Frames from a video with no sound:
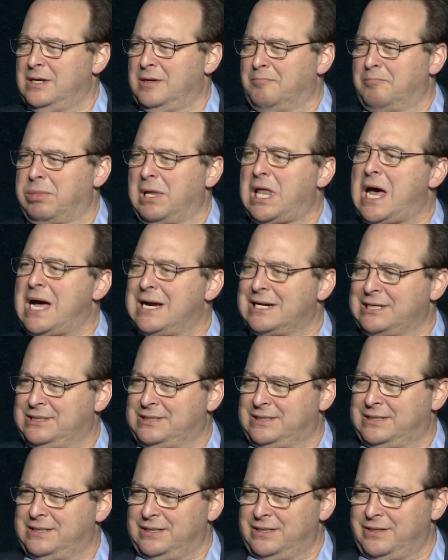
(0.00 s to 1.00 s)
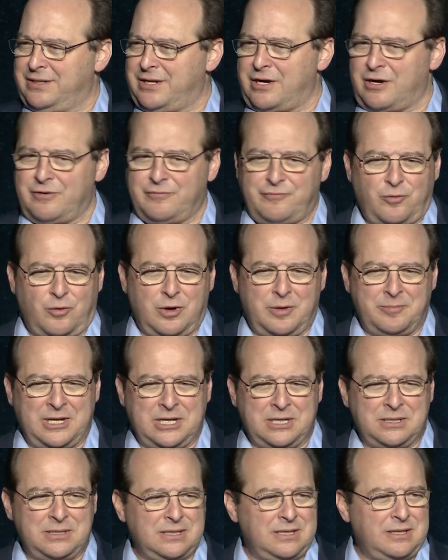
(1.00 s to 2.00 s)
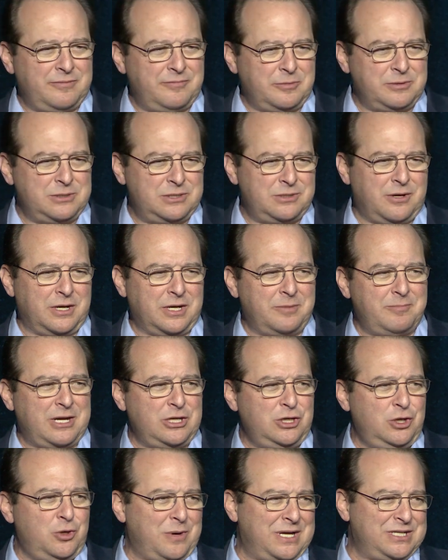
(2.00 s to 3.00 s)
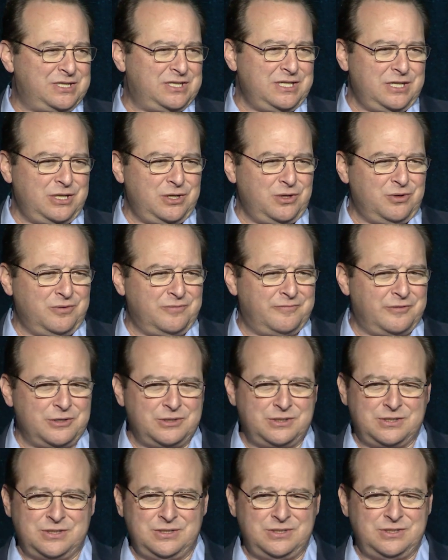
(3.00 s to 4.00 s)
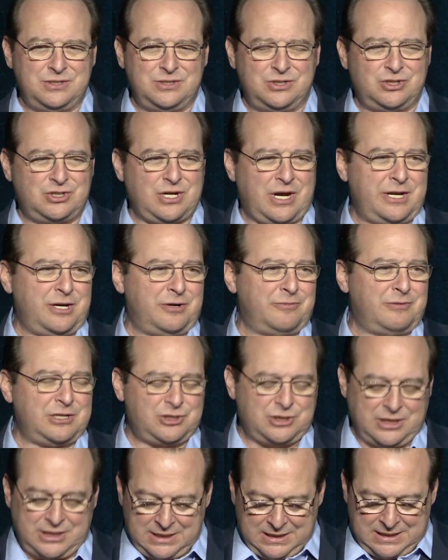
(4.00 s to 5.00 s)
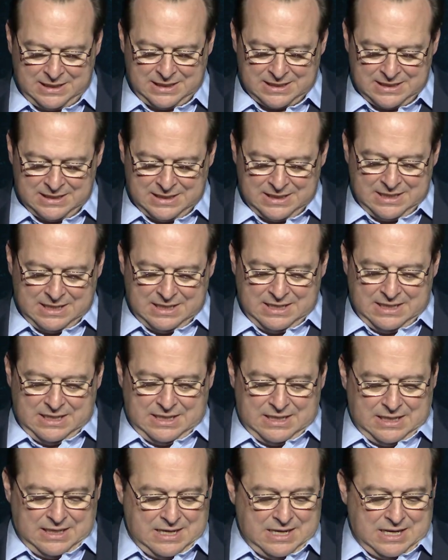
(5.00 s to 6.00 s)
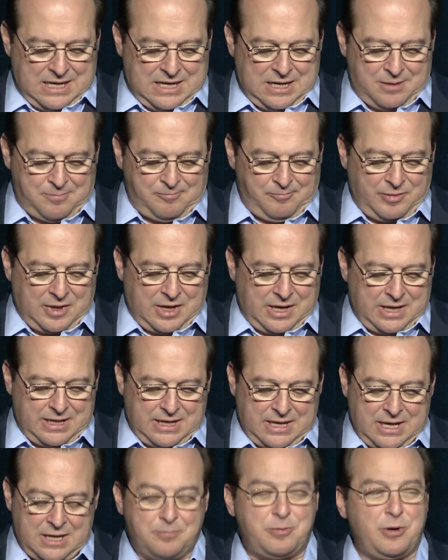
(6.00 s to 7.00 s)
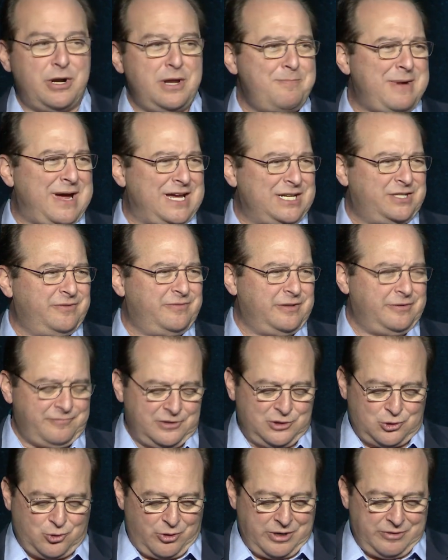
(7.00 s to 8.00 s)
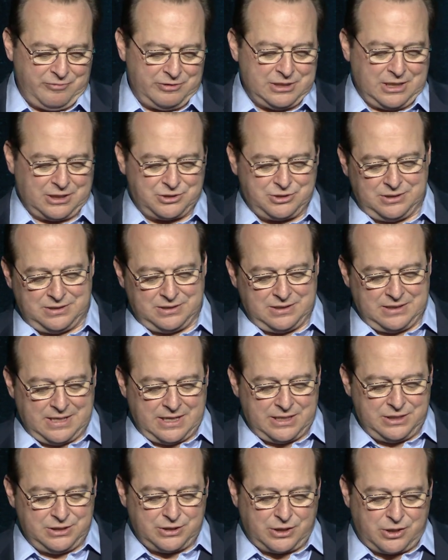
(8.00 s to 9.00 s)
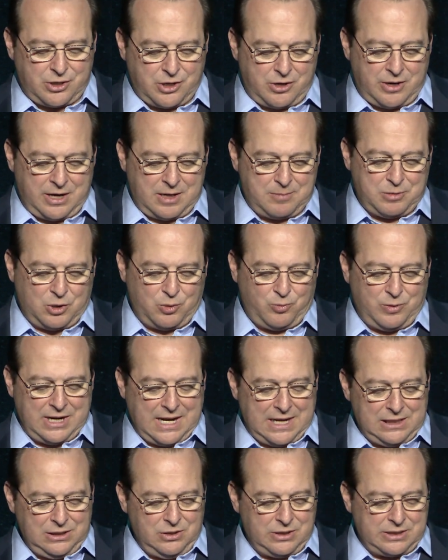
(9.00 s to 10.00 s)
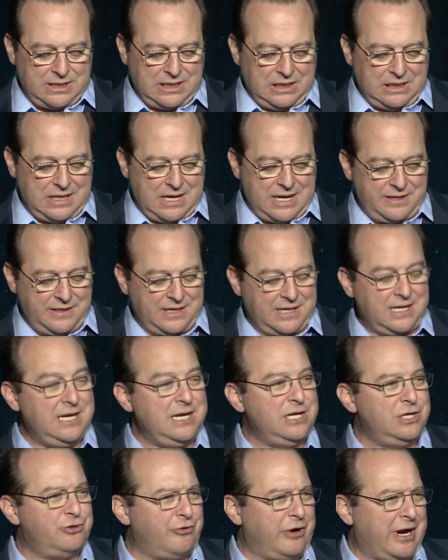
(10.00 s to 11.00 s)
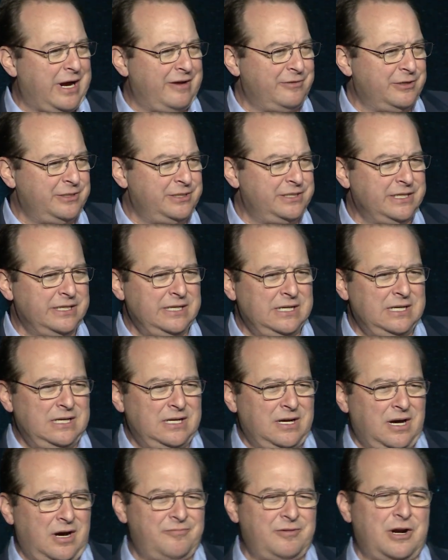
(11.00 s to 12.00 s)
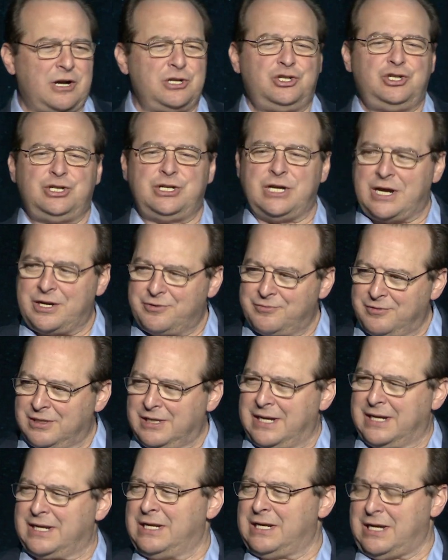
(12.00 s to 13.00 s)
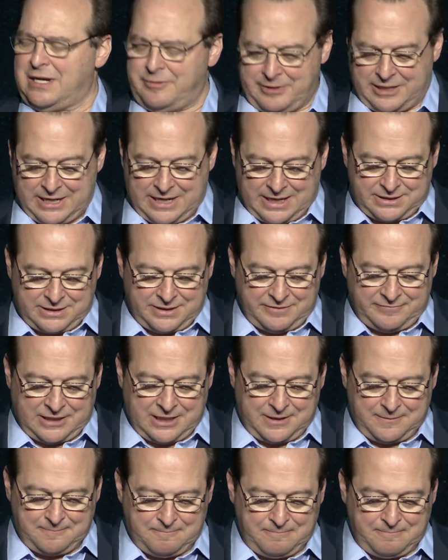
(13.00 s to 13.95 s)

blocs that are forming. Everyone's talking about US EU versus China, Russia, India. Um, and a pretty massive inventory reduction that is occurring. But when I look at a lot of the key drivers of our general economic activity,